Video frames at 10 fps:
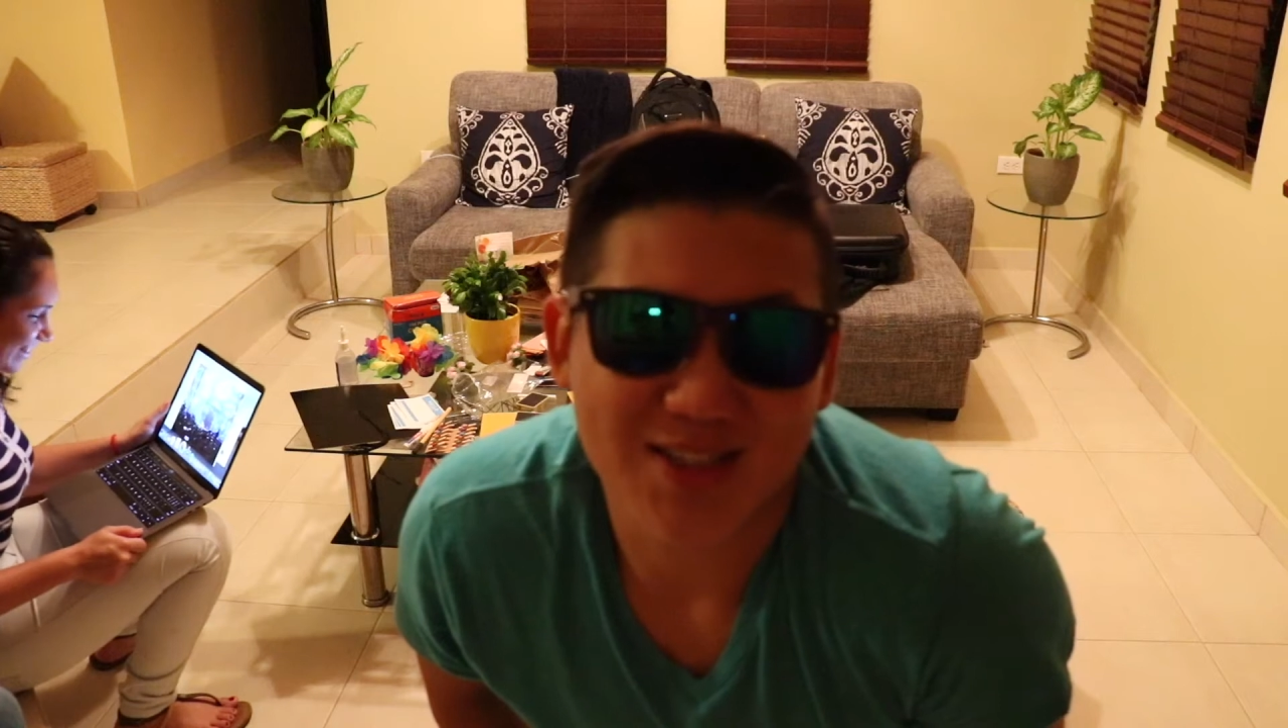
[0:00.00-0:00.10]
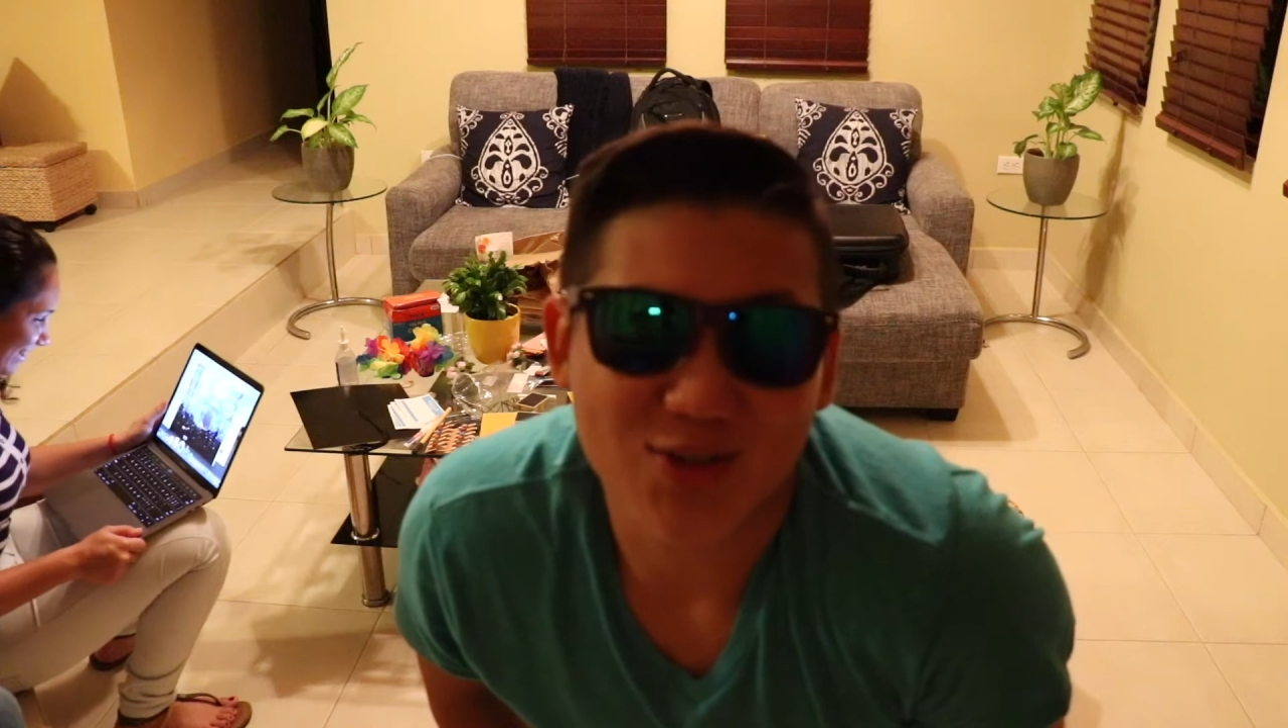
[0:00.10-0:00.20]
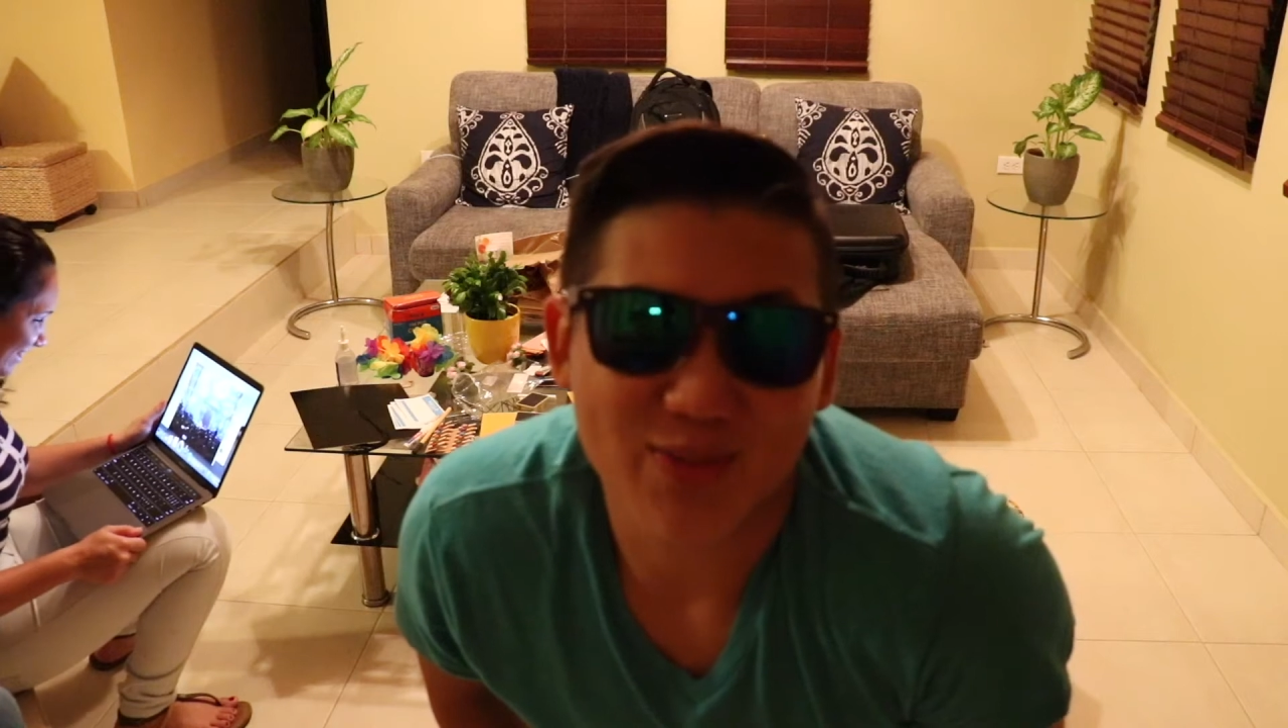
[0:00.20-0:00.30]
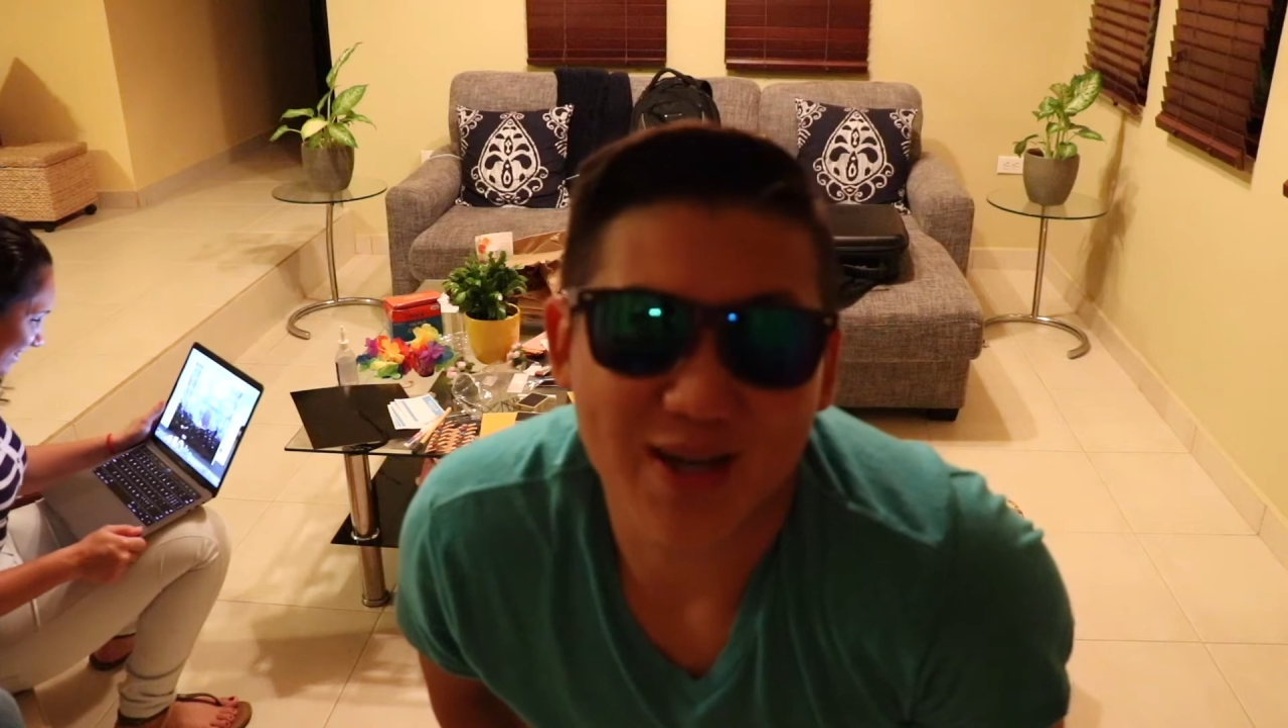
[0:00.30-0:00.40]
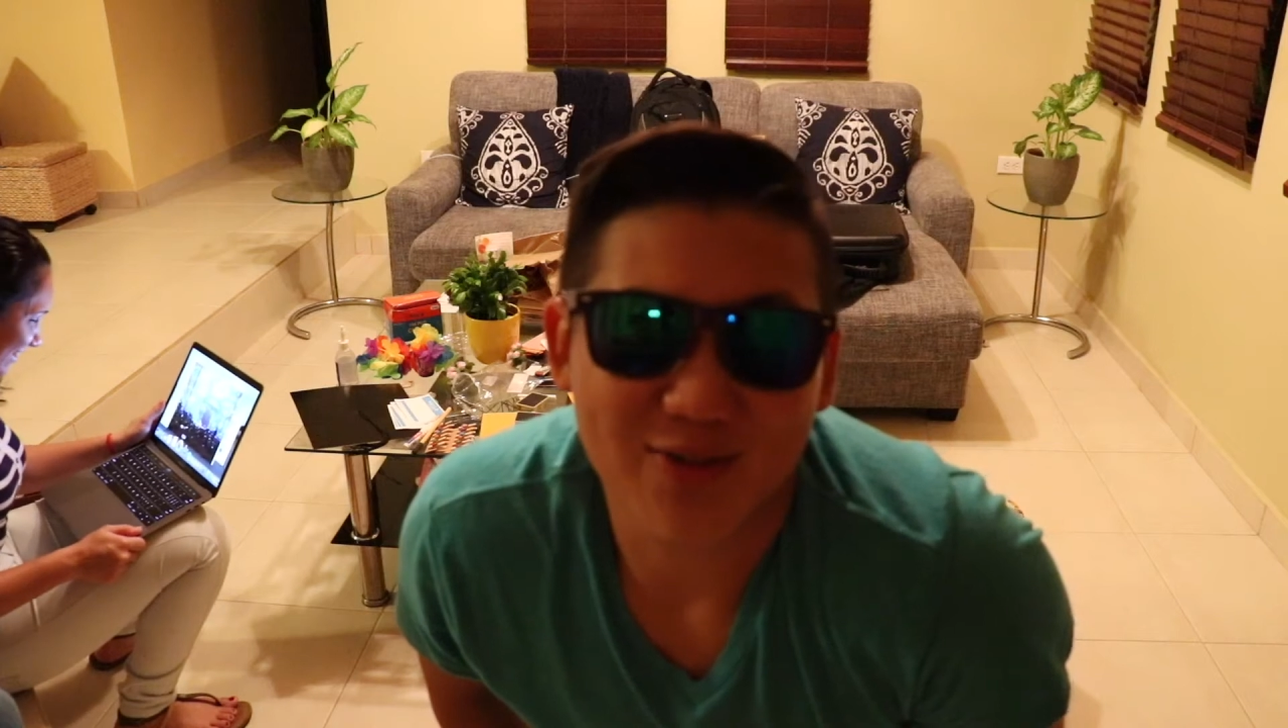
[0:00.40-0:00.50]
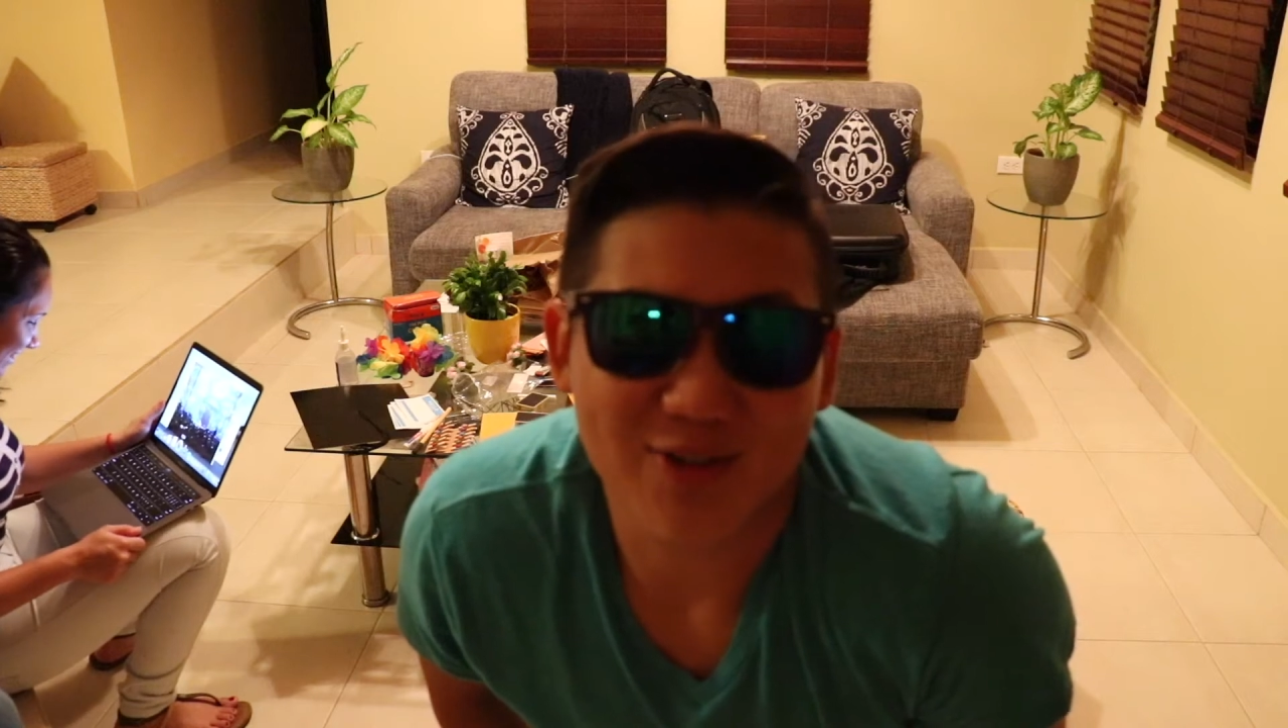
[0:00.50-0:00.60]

too mad